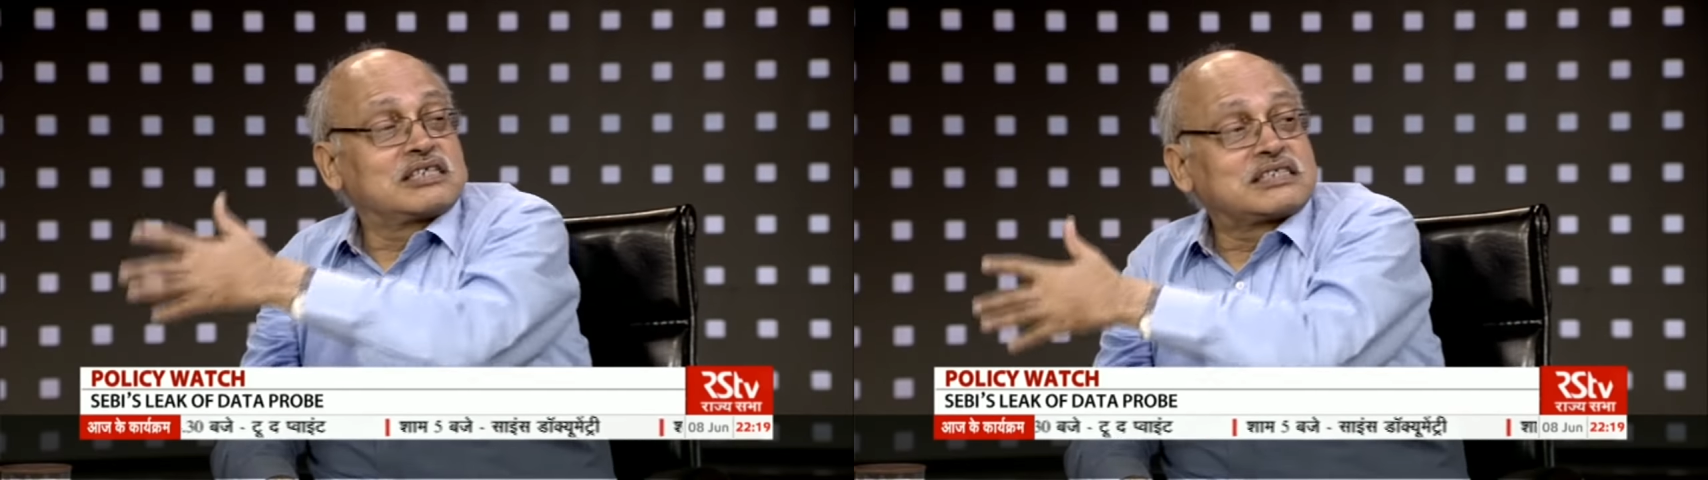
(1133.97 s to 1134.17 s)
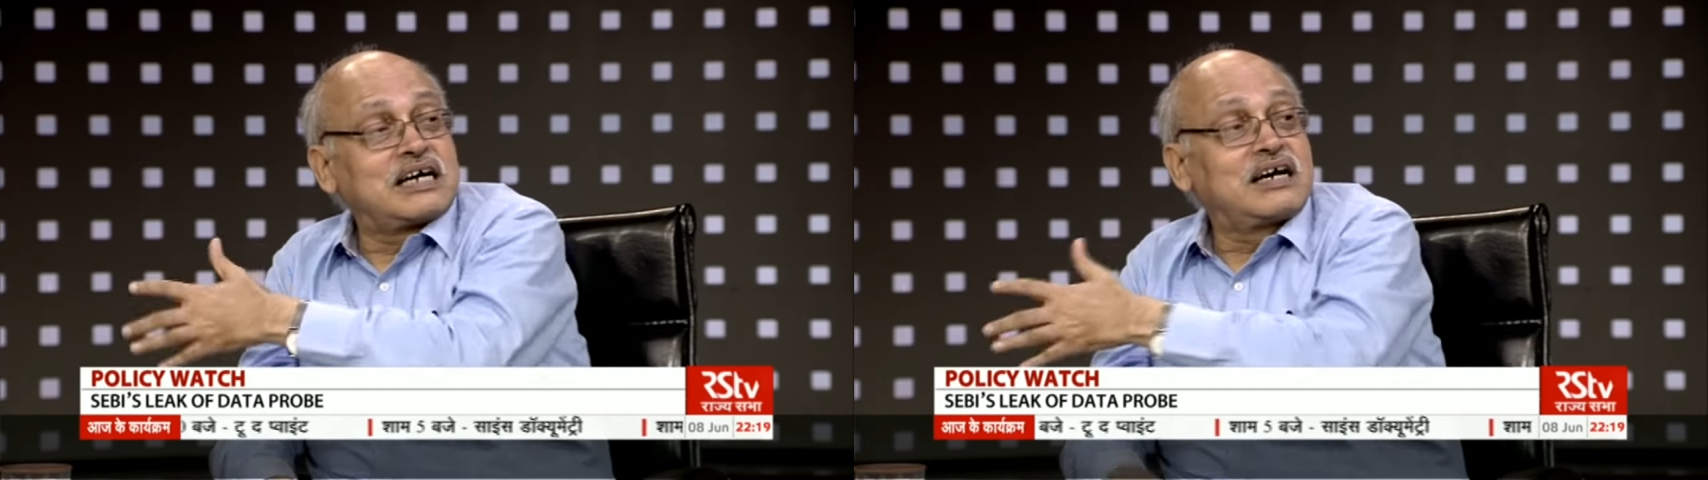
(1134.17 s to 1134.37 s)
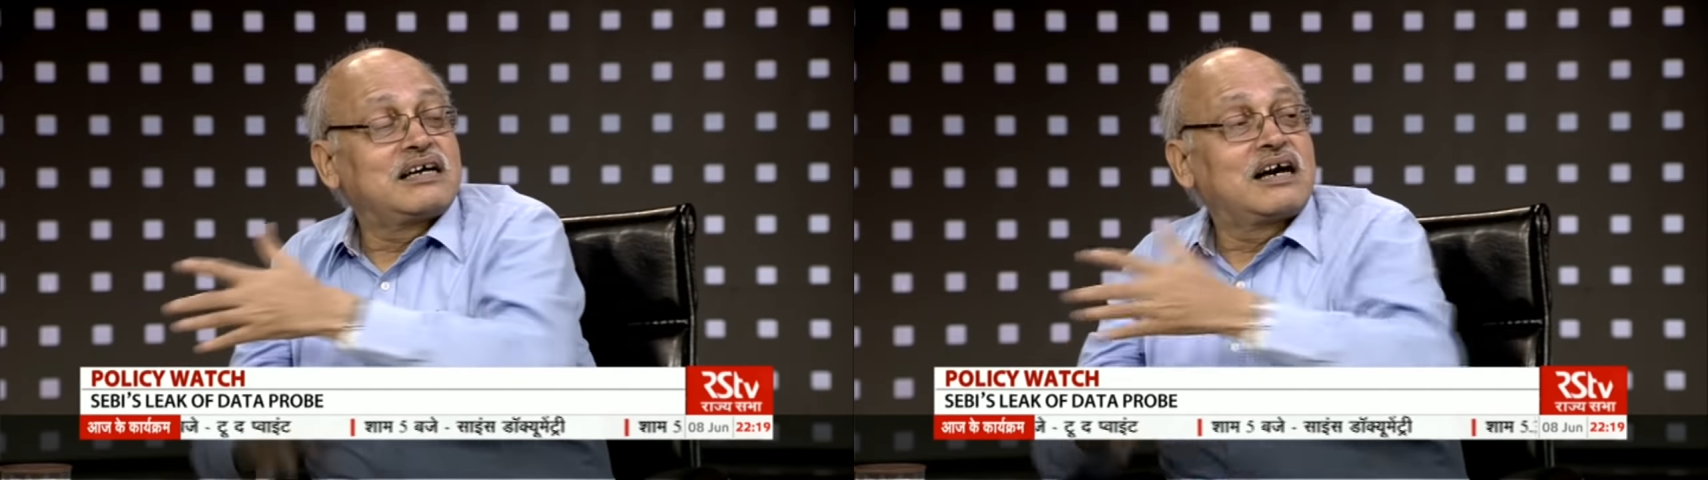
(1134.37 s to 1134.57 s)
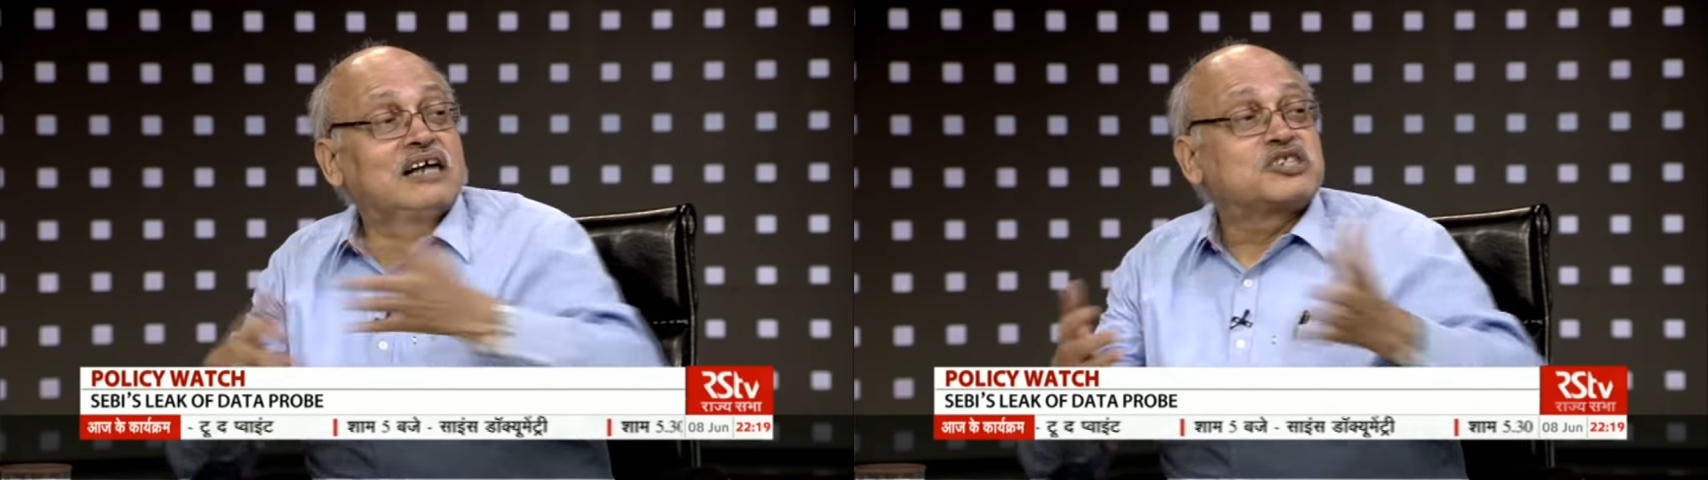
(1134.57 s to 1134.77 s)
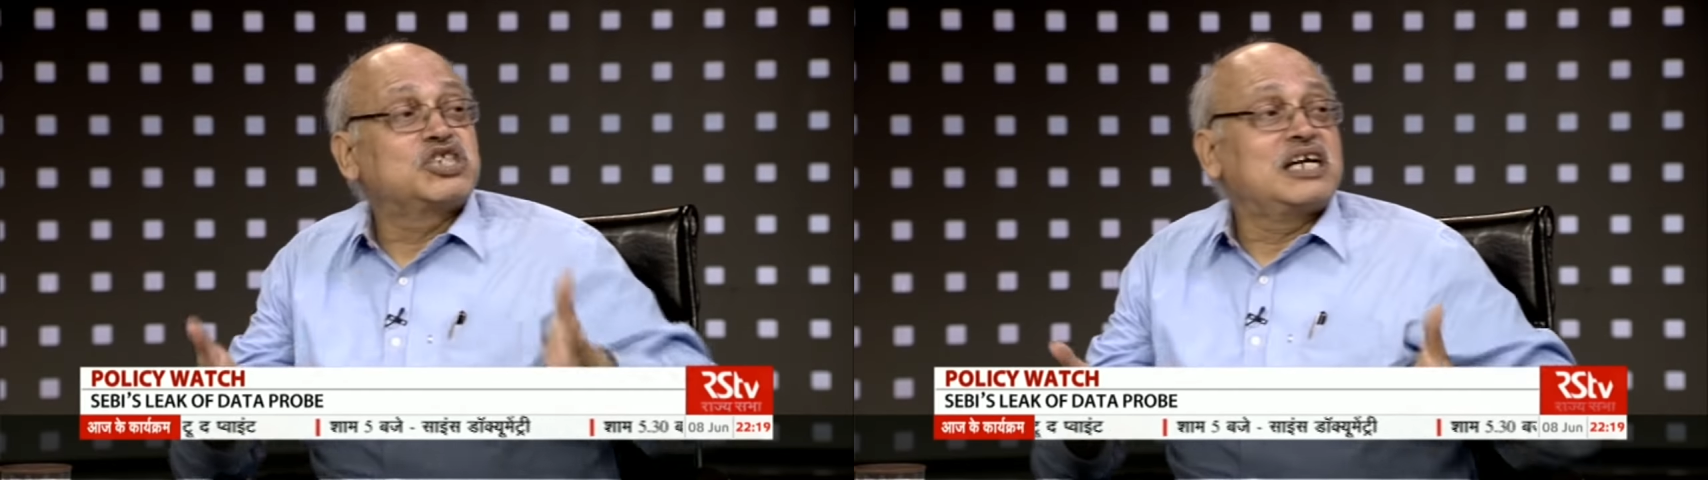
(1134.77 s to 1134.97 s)
Desai
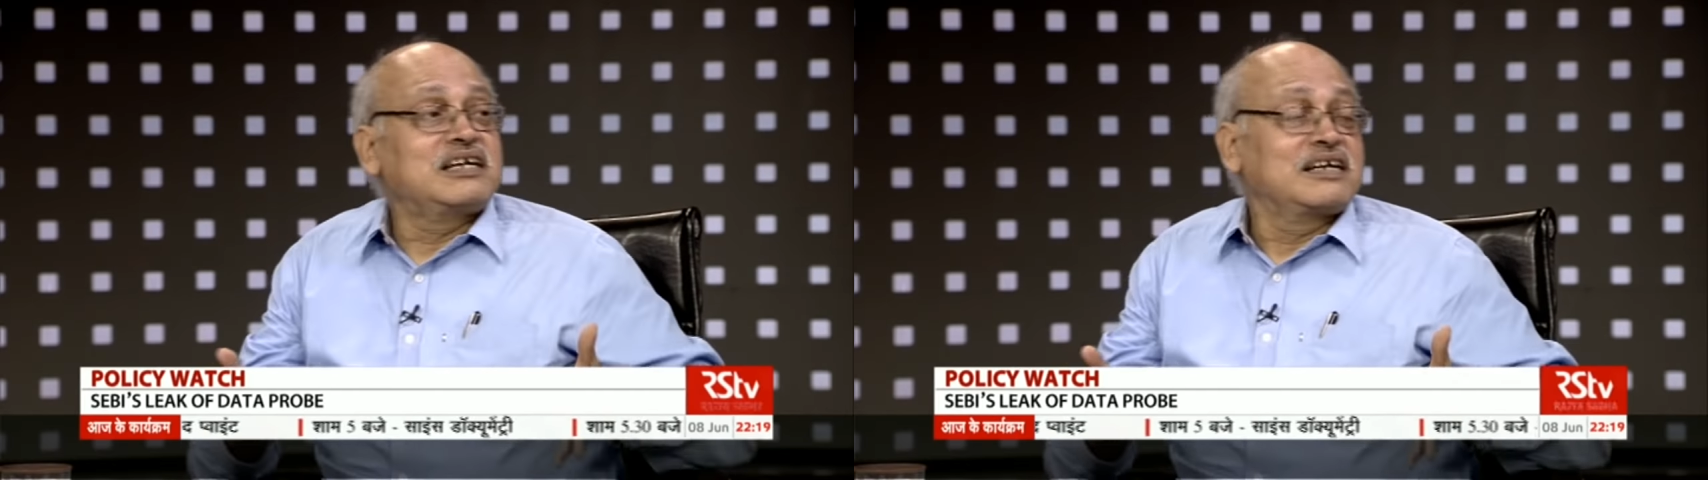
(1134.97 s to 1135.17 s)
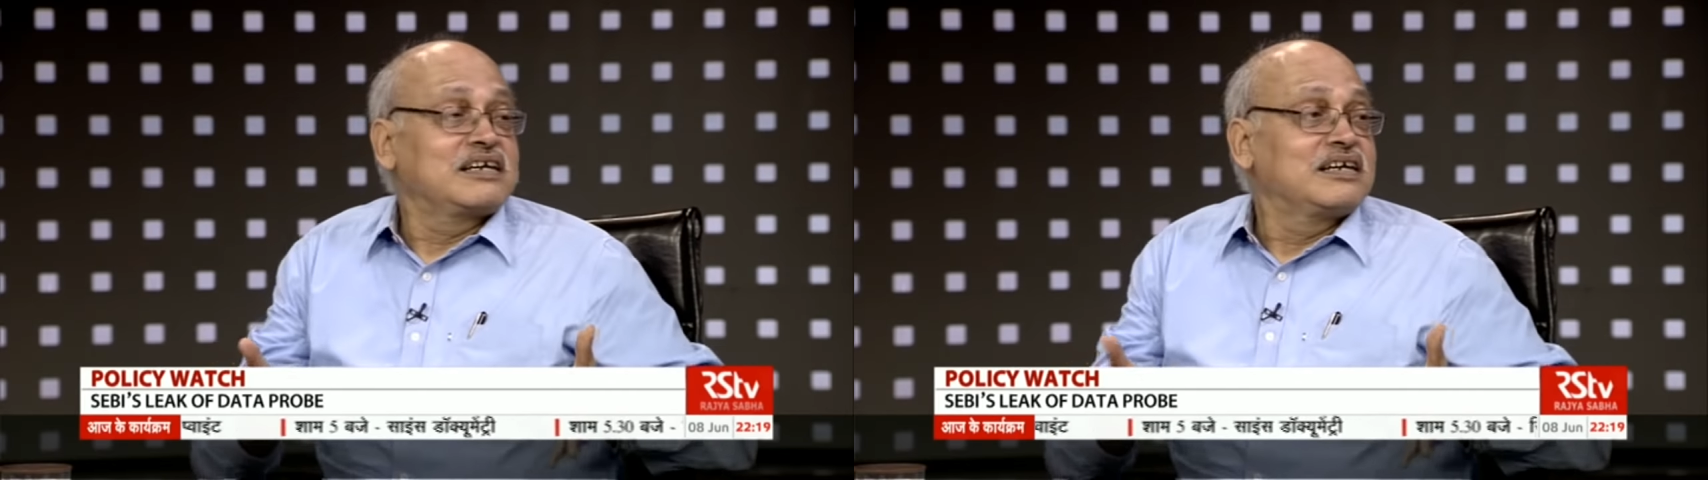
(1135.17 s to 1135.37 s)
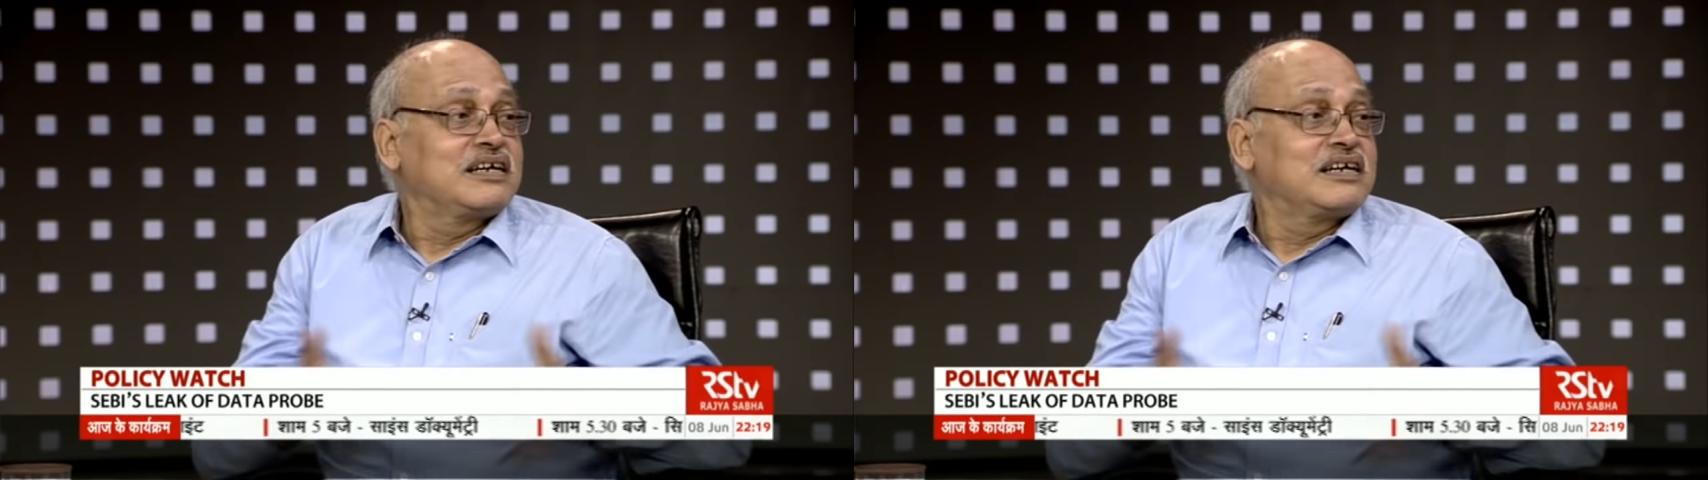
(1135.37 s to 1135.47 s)
are sharing